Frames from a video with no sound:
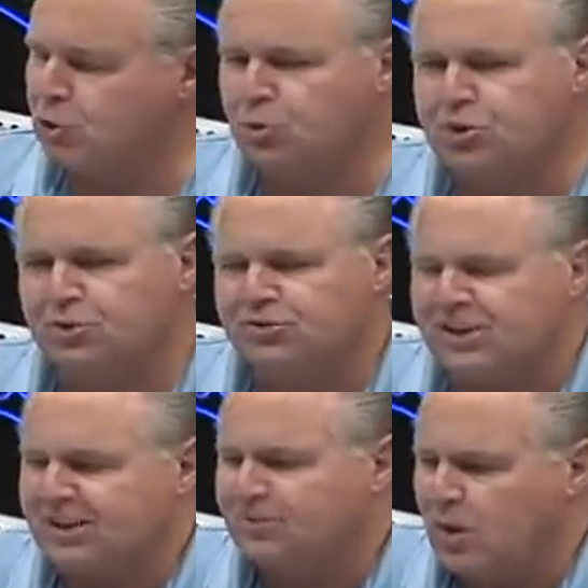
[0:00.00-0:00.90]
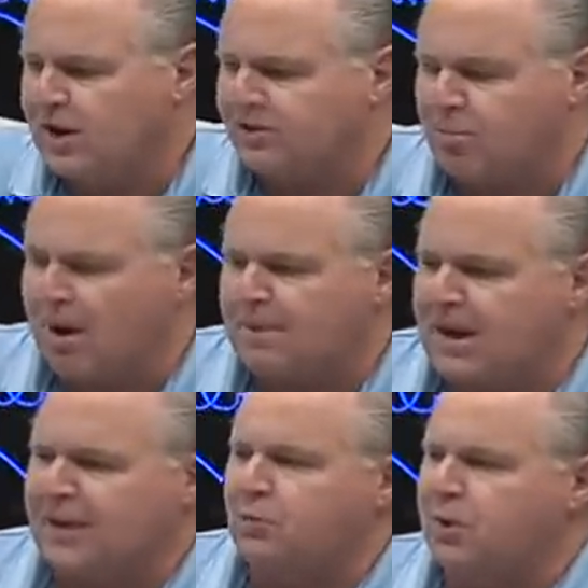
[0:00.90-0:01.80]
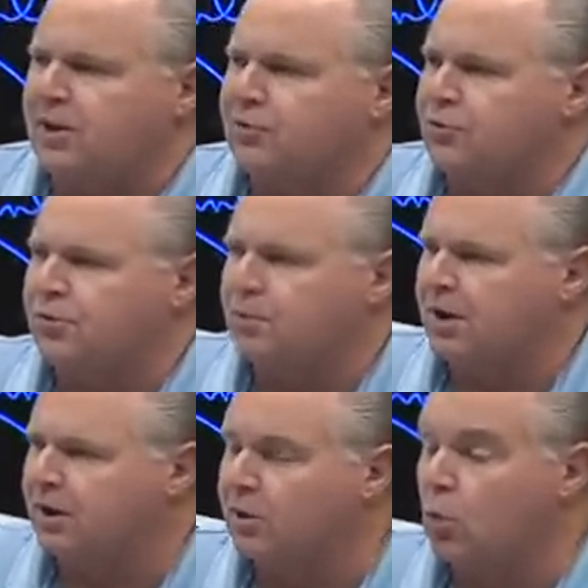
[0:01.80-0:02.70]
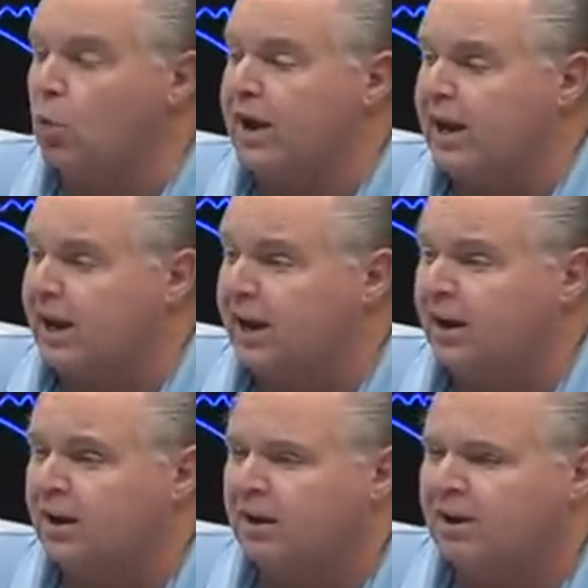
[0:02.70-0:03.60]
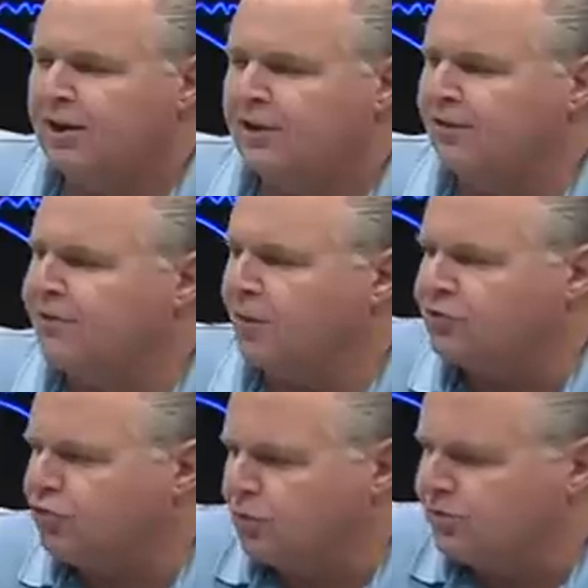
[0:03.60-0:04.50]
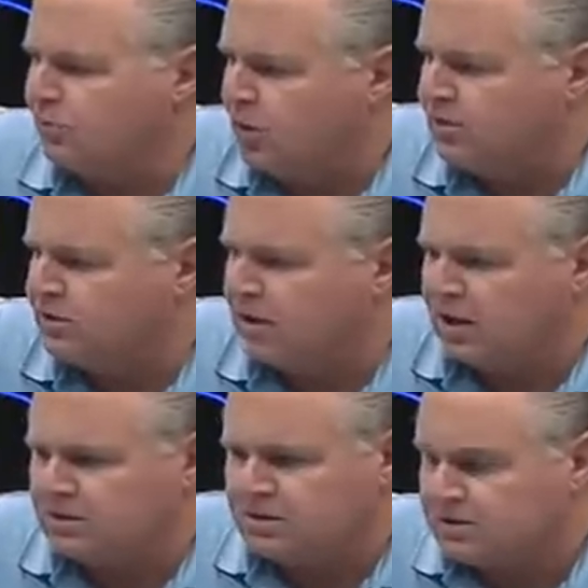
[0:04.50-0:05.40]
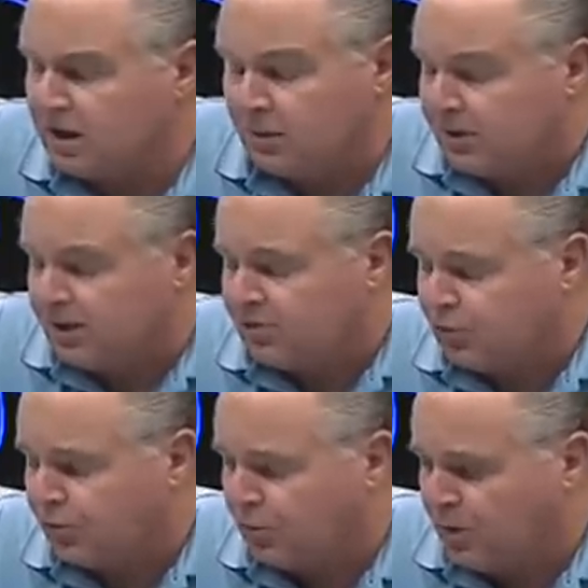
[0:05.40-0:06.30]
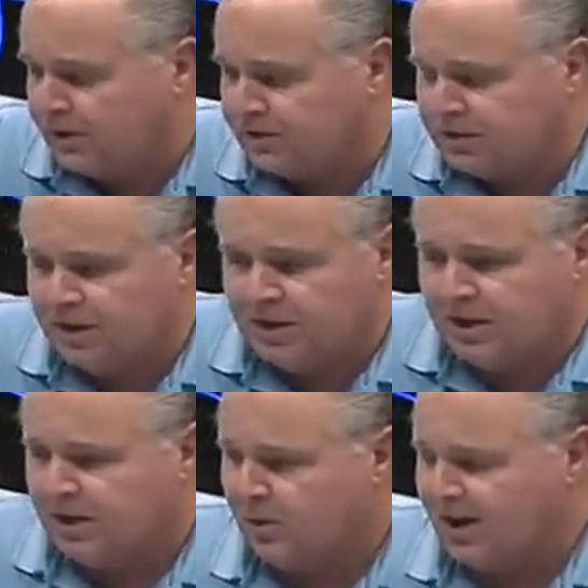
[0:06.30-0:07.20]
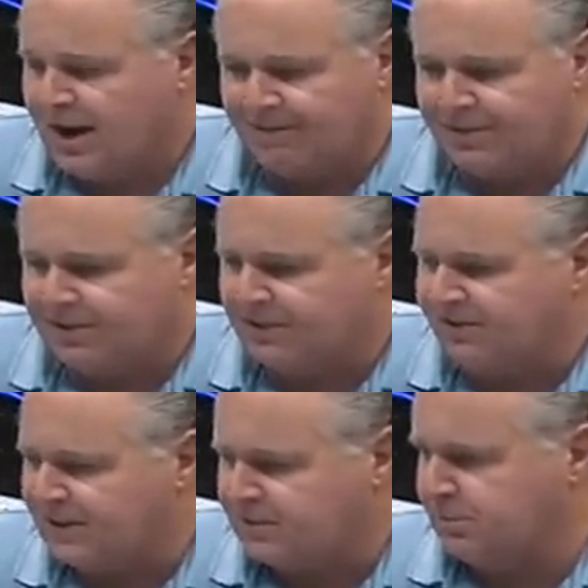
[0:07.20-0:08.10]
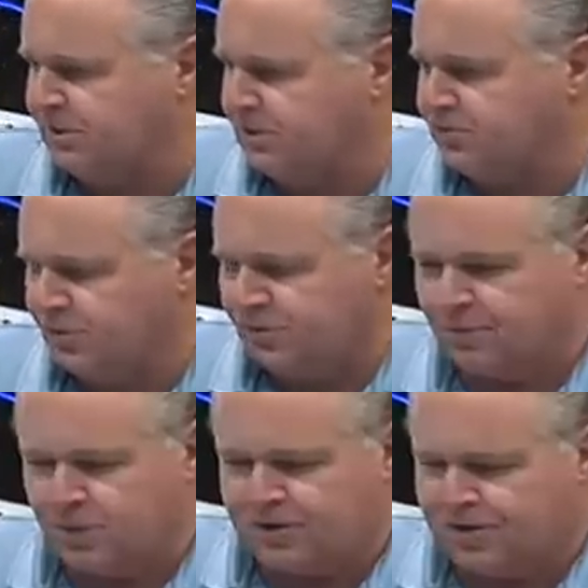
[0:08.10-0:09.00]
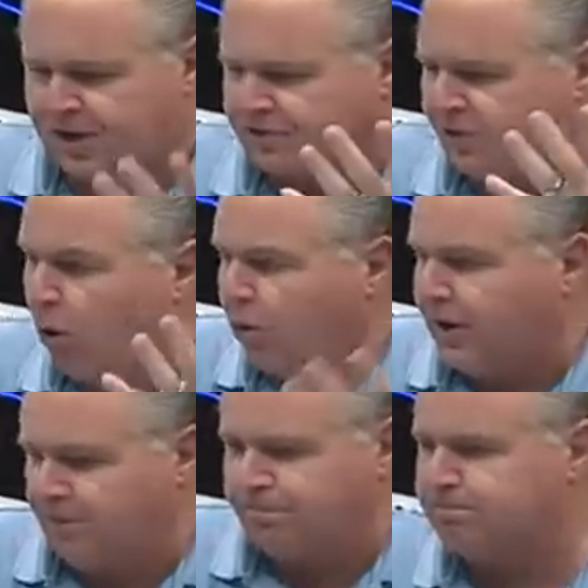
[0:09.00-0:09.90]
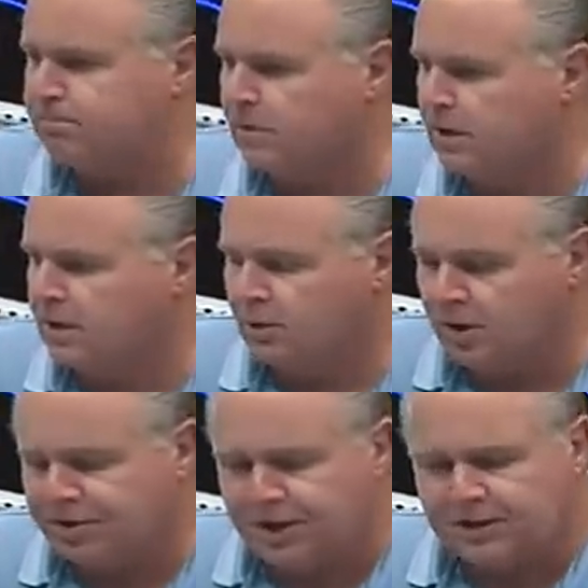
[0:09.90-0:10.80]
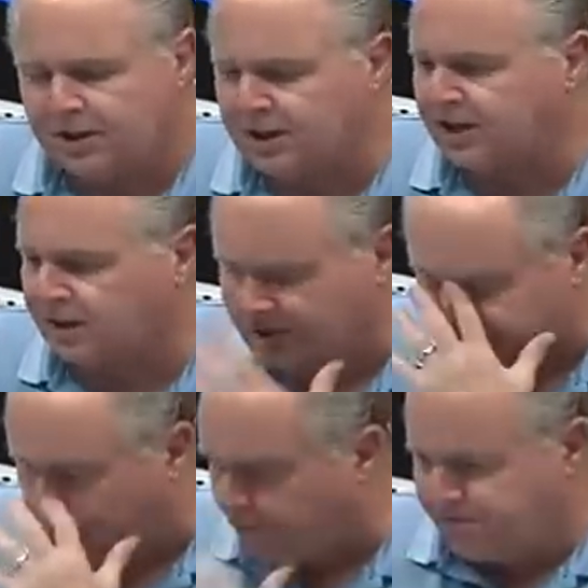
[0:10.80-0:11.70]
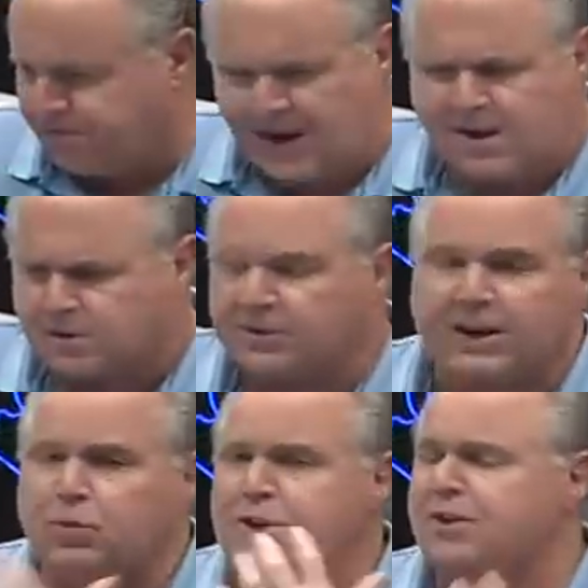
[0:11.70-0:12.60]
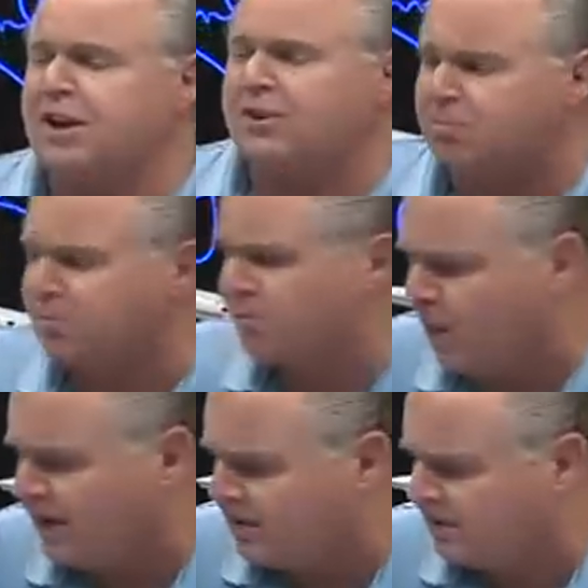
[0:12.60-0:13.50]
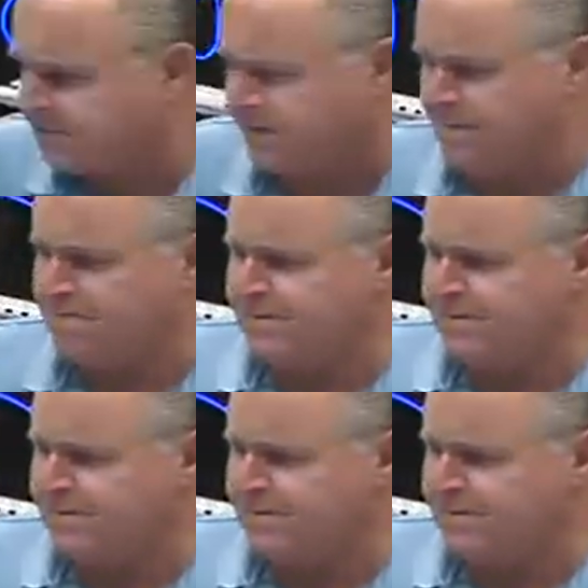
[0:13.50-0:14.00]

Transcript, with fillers: Who would you say is winning? Is propaganda winning or truth winning? We, the virtuous ones in our society, we think truth wins. We have this investment in the truth. We think it's holy. We think that it is profound, and we think it's persuasive.